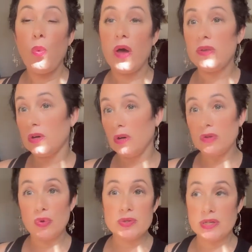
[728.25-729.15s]

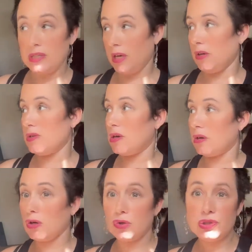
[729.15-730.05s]
whether those containers
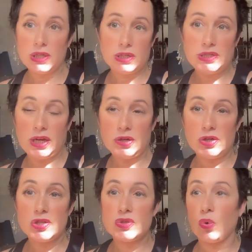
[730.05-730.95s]
are coaching
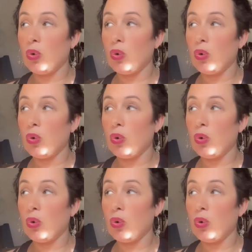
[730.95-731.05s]
containers,